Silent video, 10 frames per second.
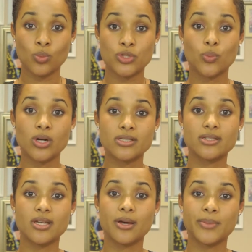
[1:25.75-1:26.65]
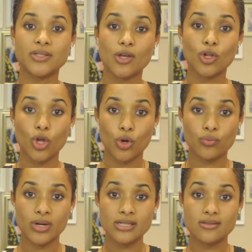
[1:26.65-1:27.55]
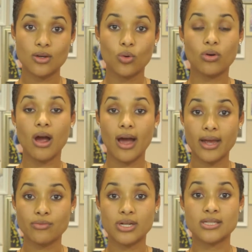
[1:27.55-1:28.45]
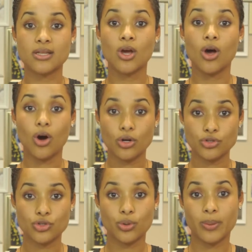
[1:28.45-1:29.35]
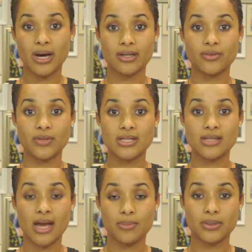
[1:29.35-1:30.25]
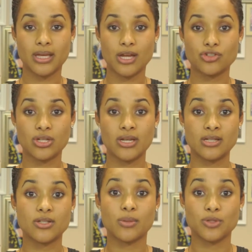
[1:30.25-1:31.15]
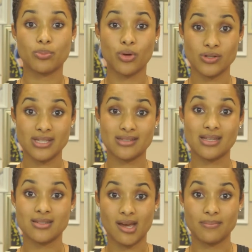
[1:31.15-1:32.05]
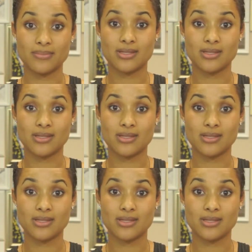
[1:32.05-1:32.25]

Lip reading: was what determines a low risk or a high risk onshore partner visa application in terms of processing times.